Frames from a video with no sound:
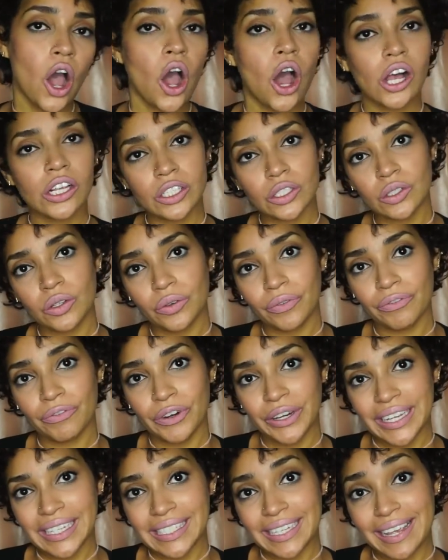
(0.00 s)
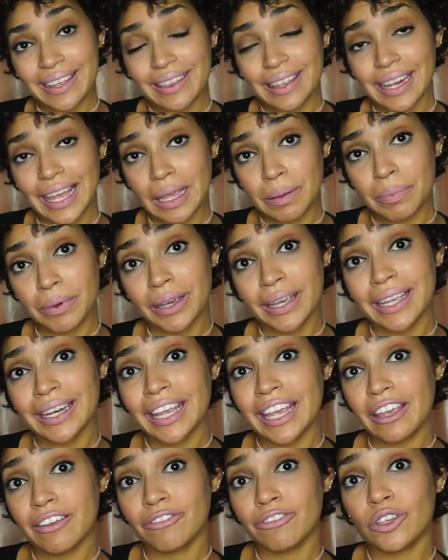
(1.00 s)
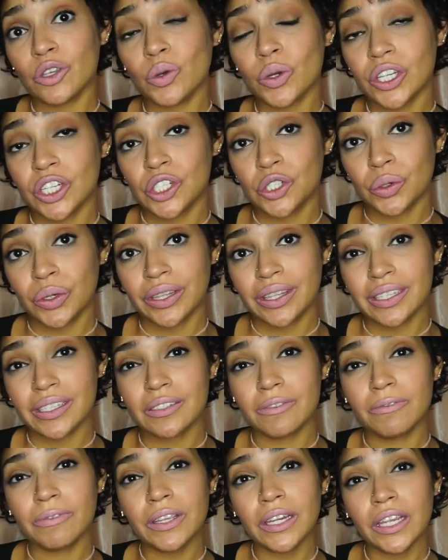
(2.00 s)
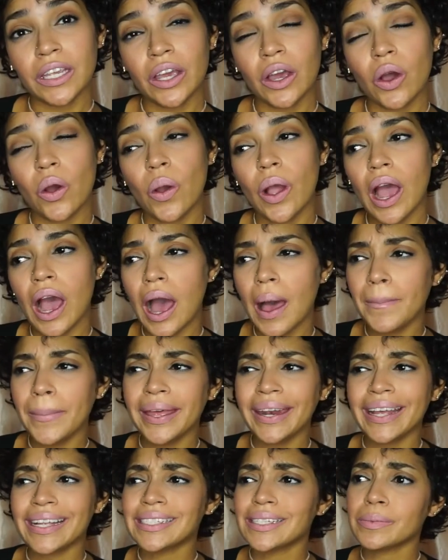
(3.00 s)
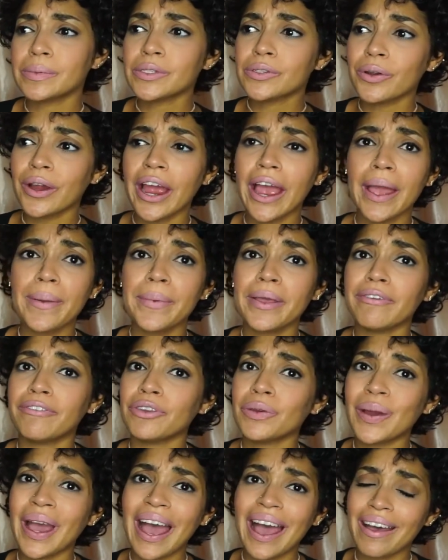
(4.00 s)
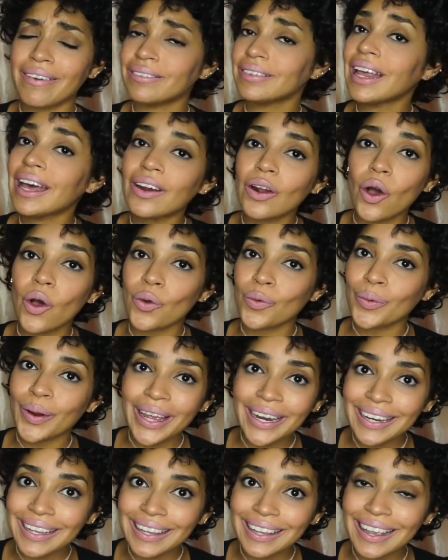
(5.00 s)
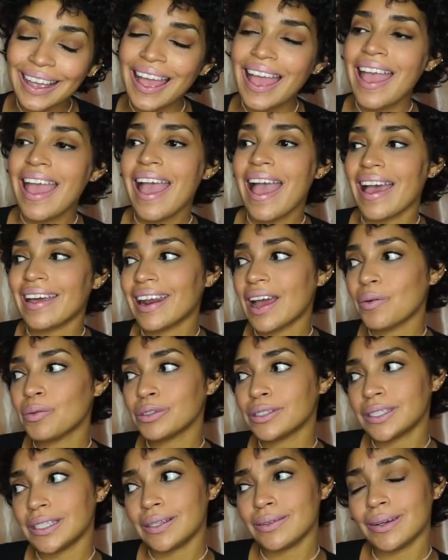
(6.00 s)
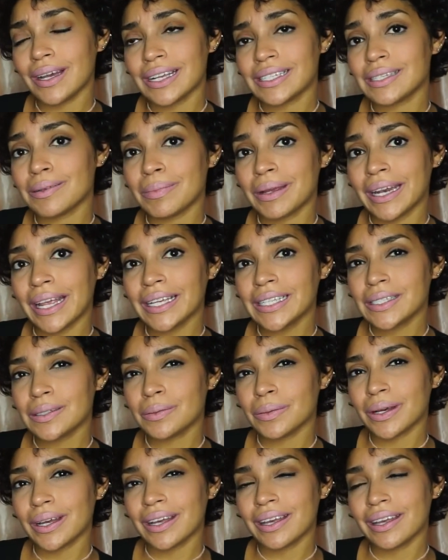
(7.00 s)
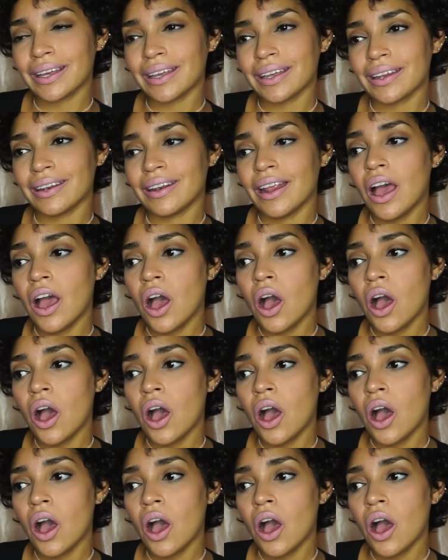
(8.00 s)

Also, don't forget to hit the like button if you enjoyed this video. Comment and subscribe if you have not already. And I will see you guys in my next one.